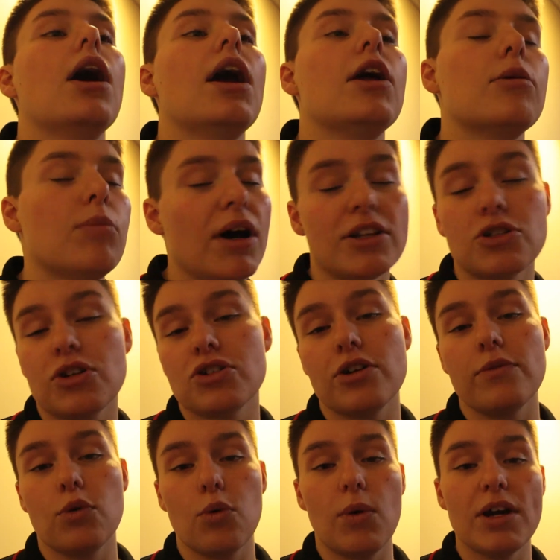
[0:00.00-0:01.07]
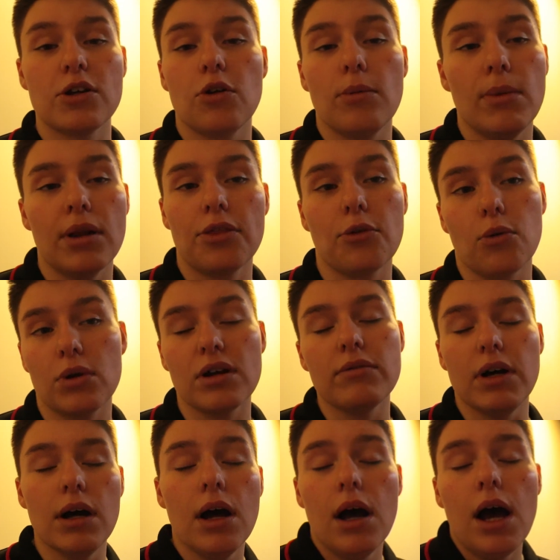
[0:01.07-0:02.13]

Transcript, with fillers: it might stretch over a week or a month or whatever.